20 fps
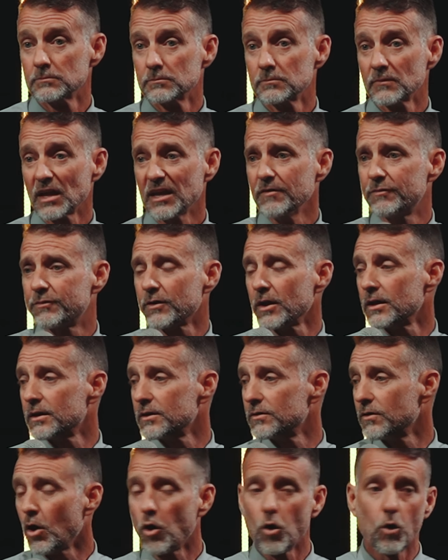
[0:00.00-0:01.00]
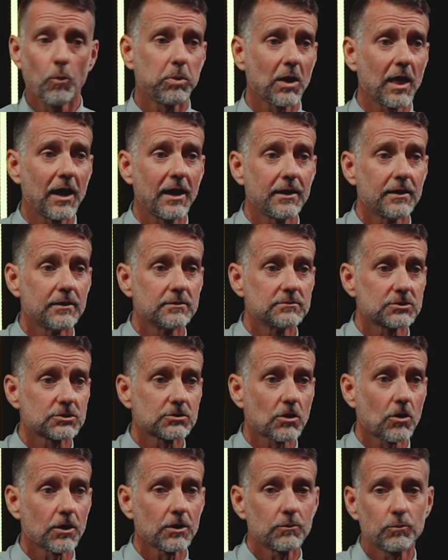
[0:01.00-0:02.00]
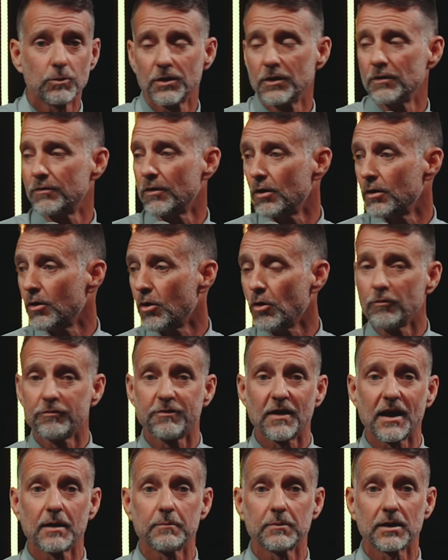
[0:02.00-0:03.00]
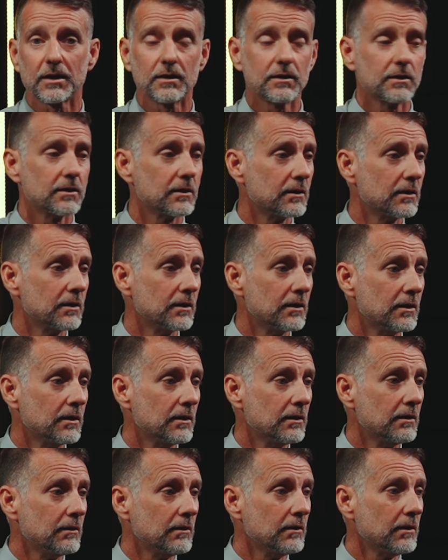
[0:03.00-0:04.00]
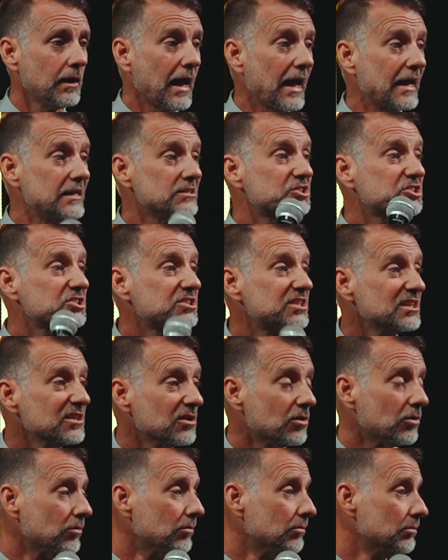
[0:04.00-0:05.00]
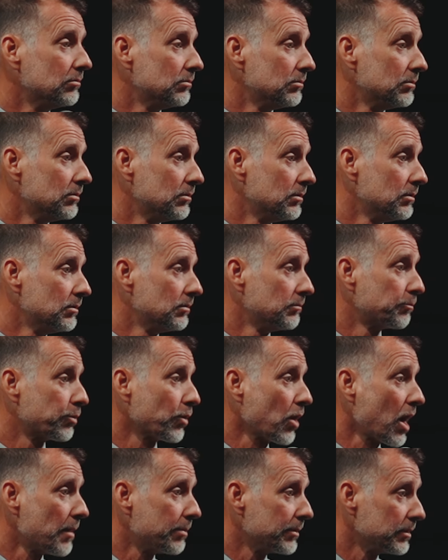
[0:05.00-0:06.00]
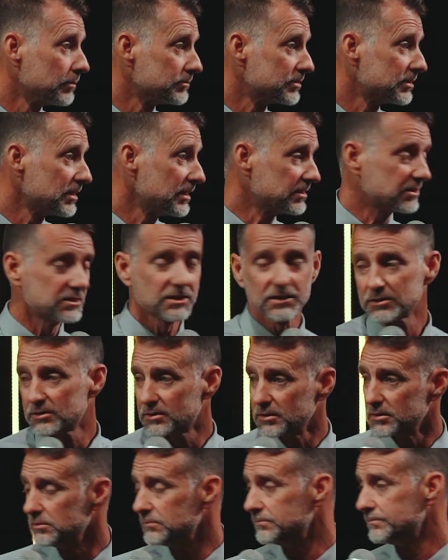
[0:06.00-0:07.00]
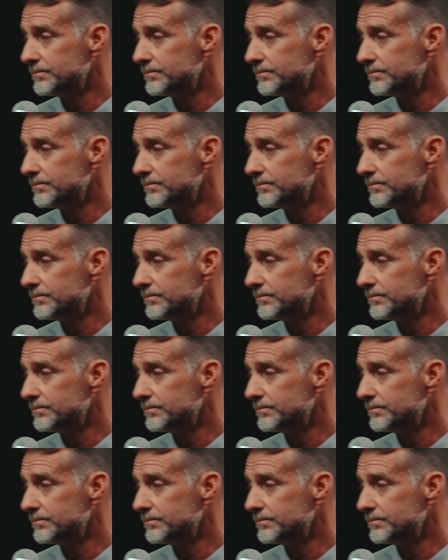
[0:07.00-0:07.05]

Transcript: He flooded the whole planet and started with a whole family. And still, problems existed.